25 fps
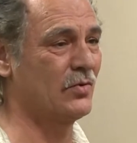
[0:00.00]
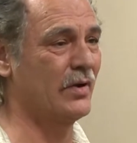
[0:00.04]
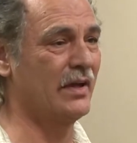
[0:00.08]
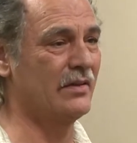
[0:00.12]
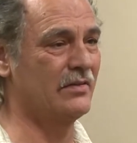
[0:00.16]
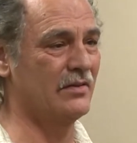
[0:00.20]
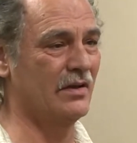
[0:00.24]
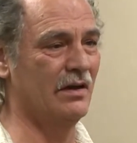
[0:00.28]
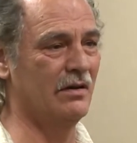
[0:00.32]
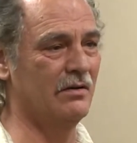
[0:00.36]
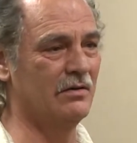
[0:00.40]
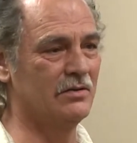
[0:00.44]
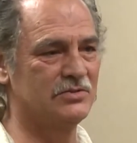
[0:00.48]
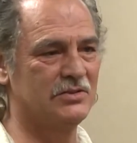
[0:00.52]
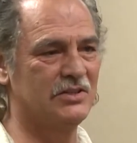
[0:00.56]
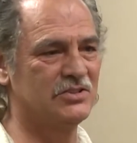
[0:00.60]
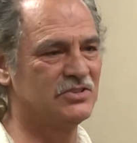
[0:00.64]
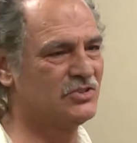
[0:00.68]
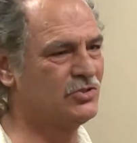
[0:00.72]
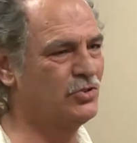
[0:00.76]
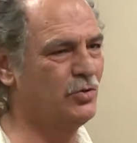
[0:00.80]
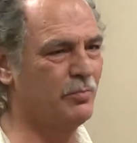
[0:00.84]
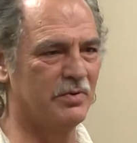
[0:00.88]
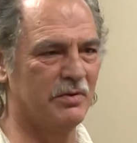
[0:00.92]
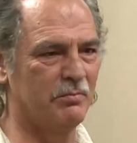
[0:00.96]
by Jeff
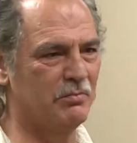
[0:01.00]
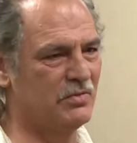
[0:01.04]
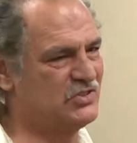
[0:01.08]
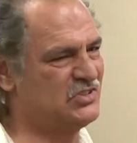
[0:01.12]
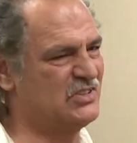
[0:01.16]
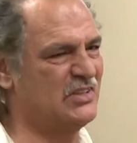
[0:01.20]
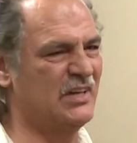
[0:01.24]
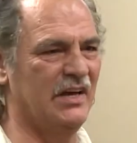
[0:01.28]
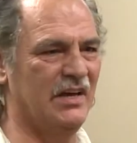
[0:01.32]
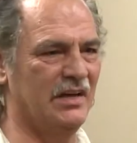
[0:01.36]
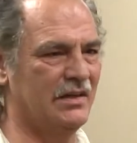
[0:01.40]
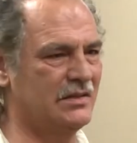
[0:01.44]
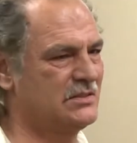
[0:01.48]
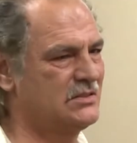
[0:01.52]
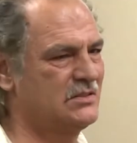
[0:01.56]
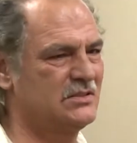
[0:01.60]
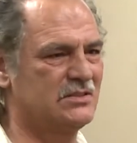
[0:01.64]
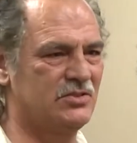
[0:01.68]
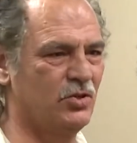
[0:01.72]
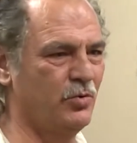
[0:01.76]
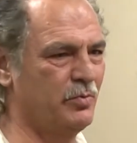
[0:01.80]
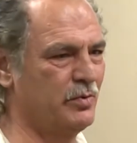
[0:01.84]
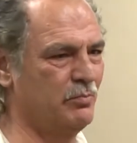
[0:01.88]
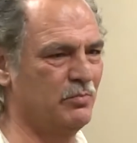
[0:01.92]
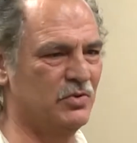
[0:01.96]
Burak.
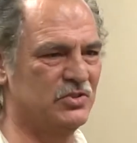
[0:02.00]
Burak, who